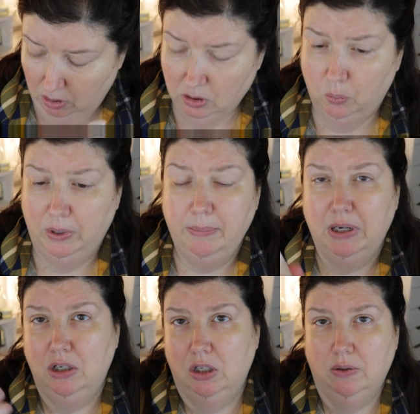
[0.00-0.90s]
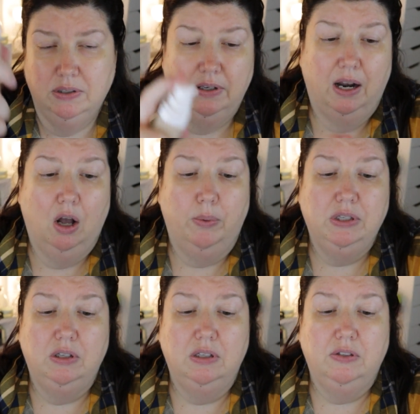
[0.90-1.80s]
So what I'm going to do is, and I
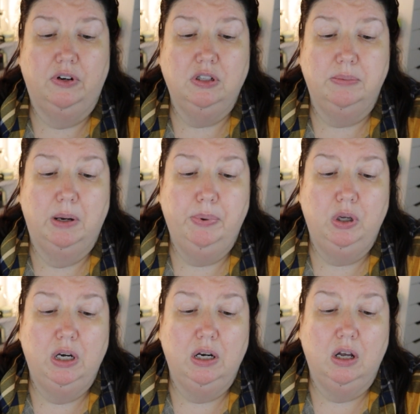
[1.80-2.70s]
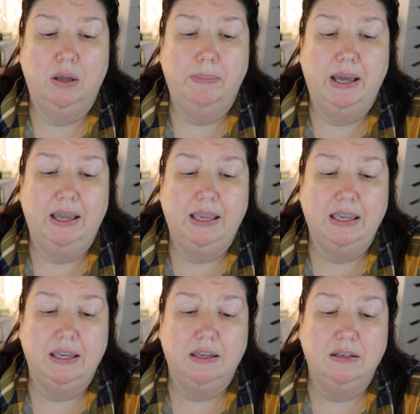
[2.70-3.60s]
always do this first, I'm going to put it on my
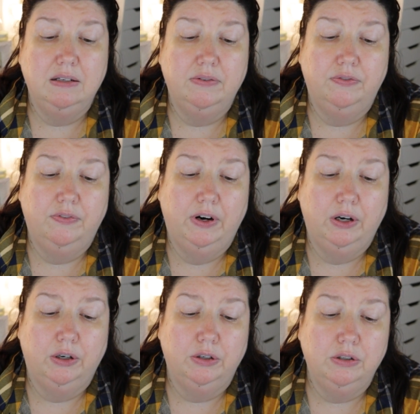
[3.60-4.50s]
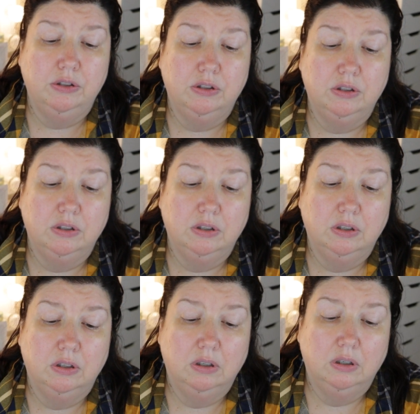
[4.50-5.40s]
hand first.
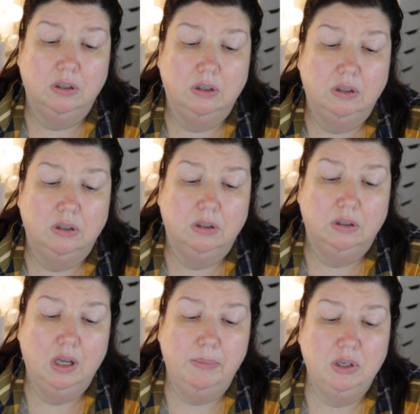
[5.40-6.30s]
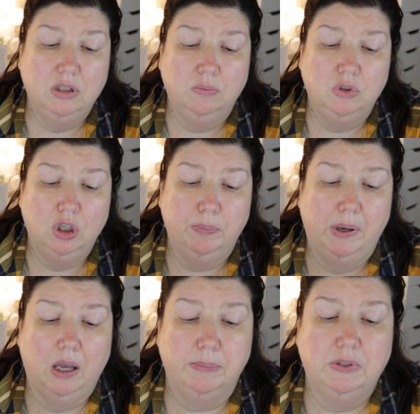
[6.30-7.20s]
I'm going to do 2
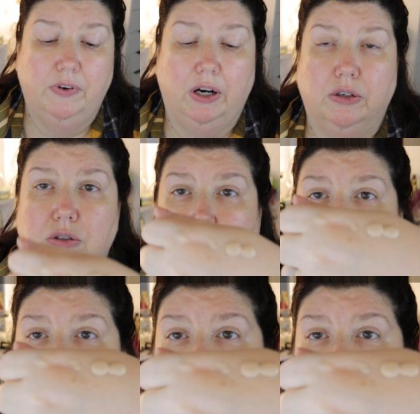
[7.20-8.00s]
pumps first.